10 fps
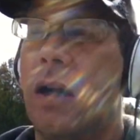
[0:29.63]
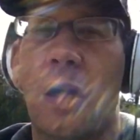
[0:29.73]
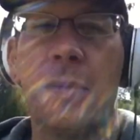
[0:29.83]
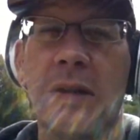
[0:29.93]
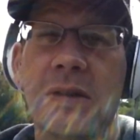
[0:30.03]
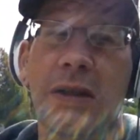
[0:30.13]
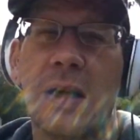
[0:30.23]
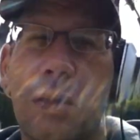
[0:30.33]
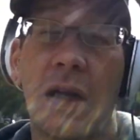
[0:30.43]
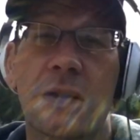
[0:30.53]
Um, I
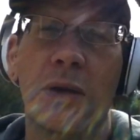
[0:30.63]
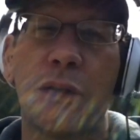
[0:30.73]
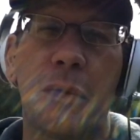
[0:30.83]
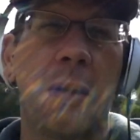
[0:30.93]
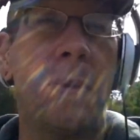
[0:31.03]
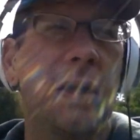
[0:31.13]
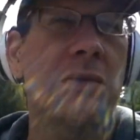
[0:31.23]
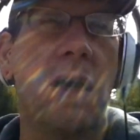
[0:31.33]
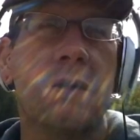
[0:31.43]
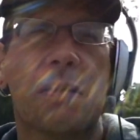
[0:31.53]
decided not to go for my bike
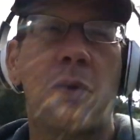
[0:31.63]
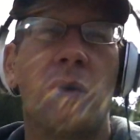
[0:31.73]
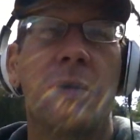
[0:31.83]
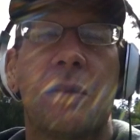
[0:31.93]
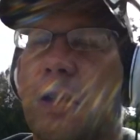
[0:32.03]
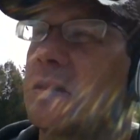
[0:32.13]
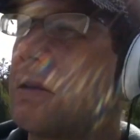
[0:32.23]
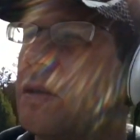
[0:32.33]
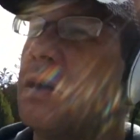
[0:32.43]
ride this morning because